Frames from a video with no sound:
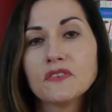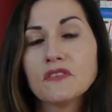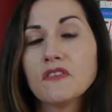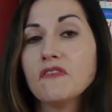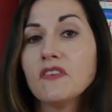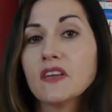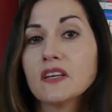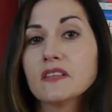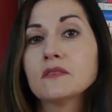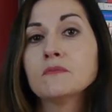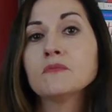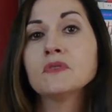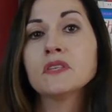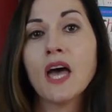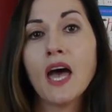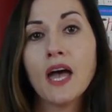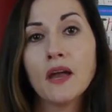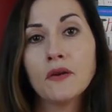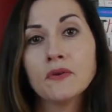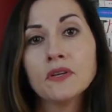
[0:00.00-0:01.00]
the
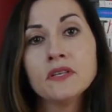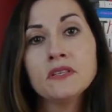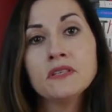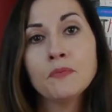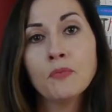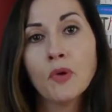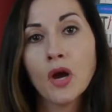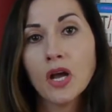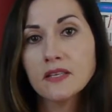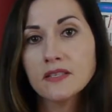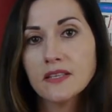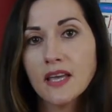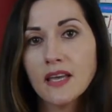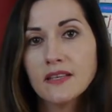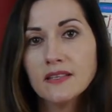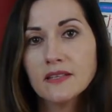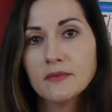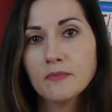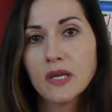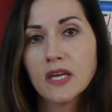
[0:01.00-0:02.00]
victim-tyrant
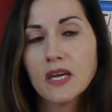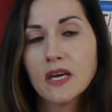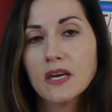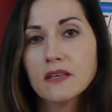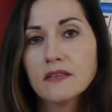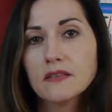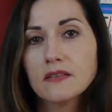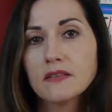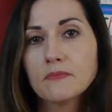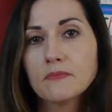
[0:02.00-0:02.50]
process because